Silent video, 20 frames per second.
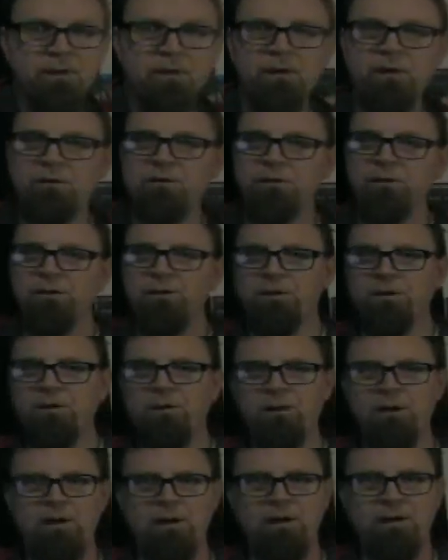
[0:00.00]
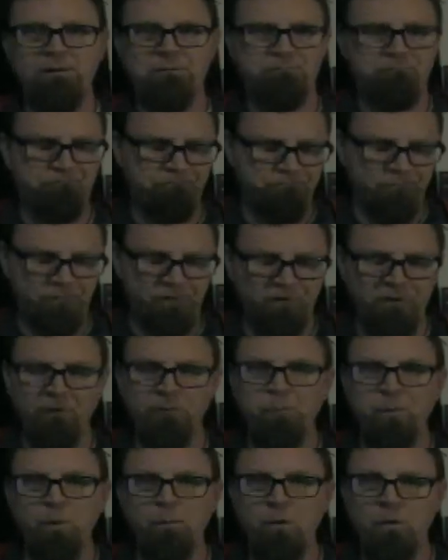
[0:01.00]
it's a little uh,
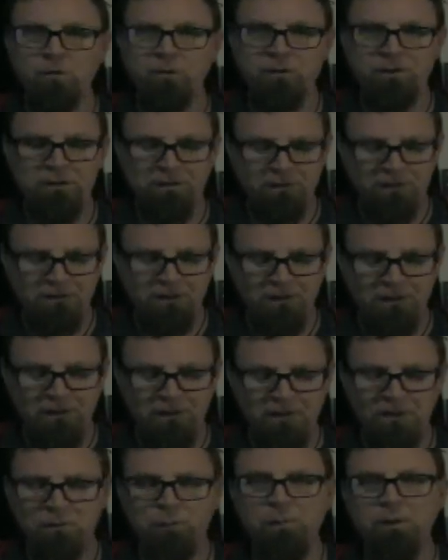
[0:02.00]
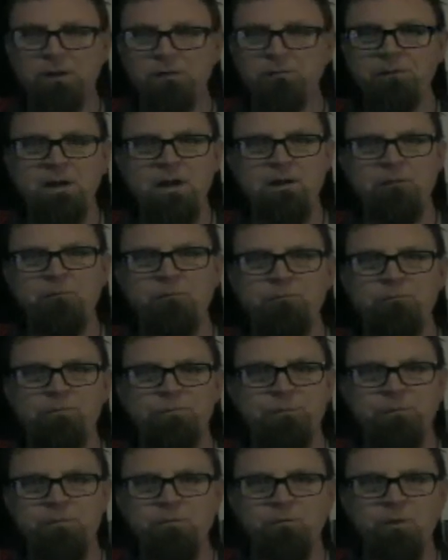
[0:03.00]
self-promoted, I guess, but hey,
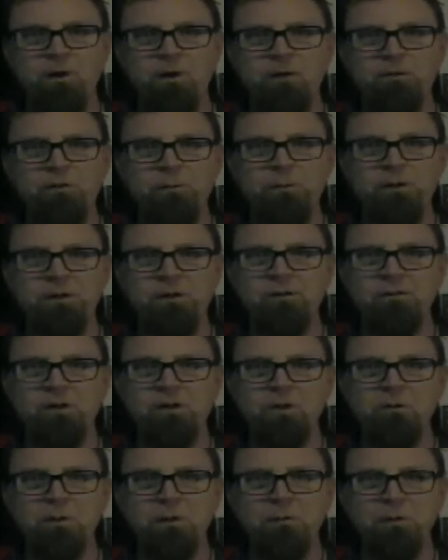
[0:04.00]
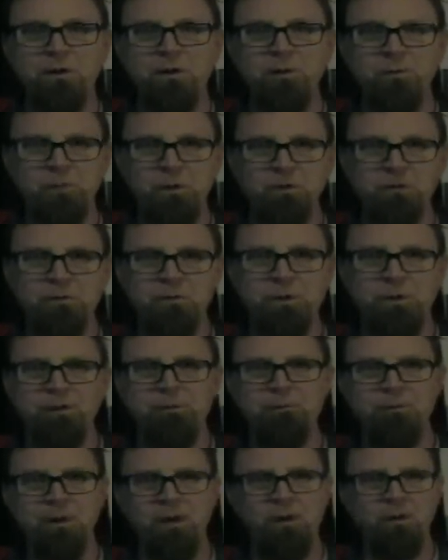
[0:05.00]
where else am I going to talk about my own books
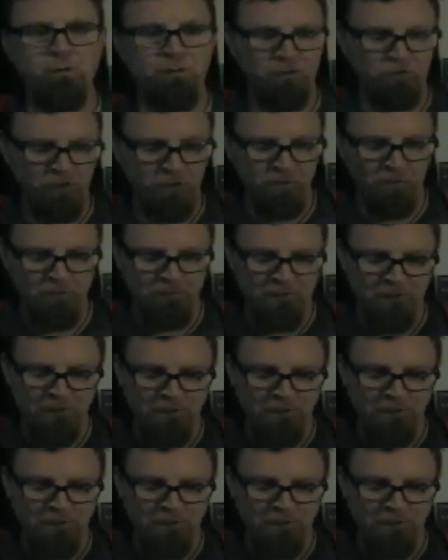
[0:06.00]
but my own show?